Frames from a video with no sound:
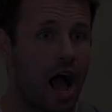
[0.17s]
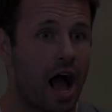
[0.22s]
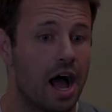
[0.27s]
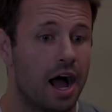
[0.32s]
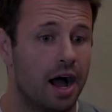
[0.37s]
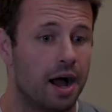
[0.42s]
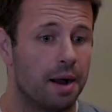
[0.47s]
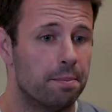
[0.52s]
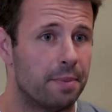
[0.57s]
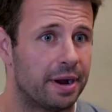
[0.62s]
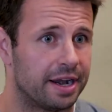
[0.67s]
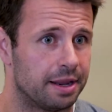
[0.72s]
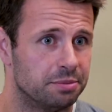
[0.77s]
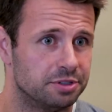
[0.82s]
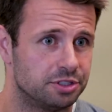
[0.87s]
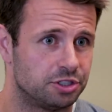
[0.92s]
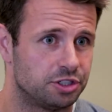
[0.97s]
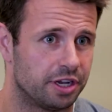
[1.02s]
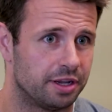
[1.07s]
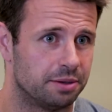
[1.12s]
My name
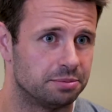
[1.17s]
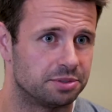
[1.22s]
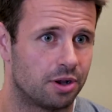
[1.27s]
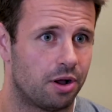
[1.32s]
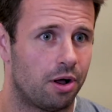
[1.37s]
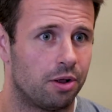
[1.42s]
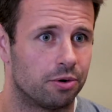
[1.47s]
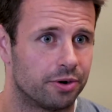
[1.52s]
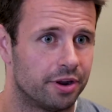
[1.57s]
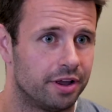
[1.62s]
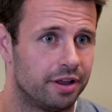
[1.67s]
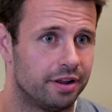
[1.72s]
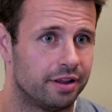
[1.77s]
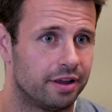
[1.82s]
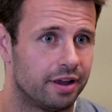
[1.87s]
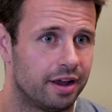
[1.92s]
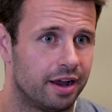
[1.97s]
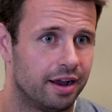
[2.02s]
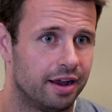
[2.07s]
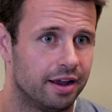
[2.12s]
is James
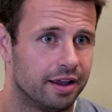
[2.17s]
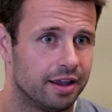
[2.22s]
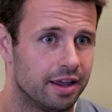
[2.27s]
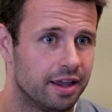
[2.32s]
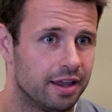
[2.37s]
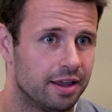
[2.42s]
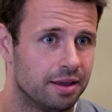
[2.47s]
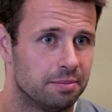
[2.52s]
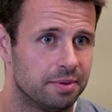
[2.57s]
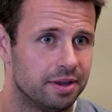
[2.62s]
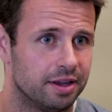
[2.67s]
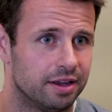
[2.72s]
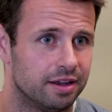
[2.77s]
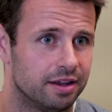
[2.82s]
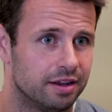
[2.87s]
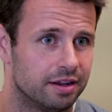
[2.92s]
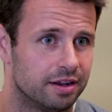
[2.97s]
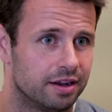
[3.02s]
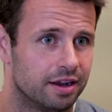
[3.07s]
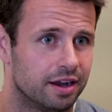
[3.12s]
Allred. I am
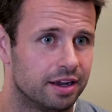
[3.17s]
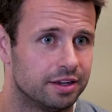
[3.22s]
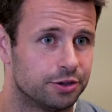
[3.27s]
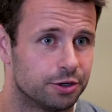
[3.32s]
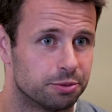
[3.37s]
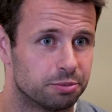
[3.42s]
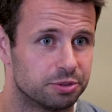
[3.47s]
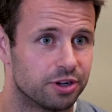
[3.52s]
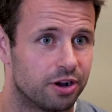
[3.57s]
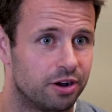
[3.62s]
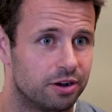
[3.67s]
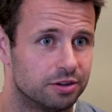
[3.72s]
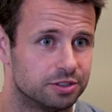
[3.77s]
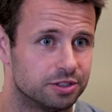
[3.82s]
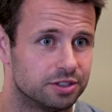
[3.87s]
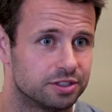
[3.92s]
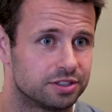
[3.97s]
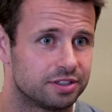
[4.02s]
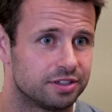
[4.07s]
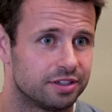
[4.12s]
a
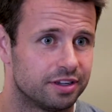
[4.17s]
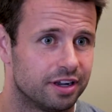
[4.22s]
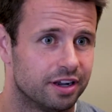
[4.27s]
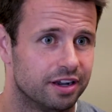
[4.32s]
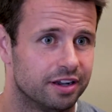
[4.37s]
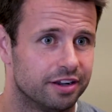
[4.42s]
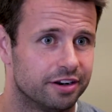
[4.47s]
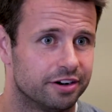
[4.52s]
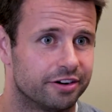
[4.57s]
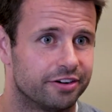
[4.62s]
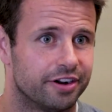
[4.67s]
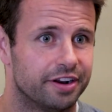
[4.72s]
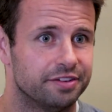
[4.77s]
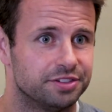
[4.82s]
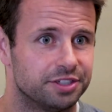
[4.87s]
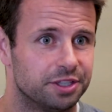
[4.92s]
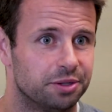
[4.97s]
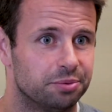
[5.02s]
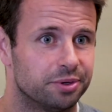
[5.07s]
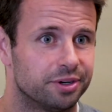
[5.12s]
dermatologist here at
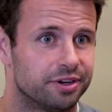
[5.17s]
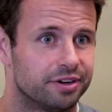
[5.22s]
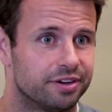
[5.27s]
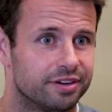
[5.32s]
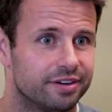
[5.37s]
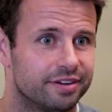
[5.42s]
Graves Gilbert.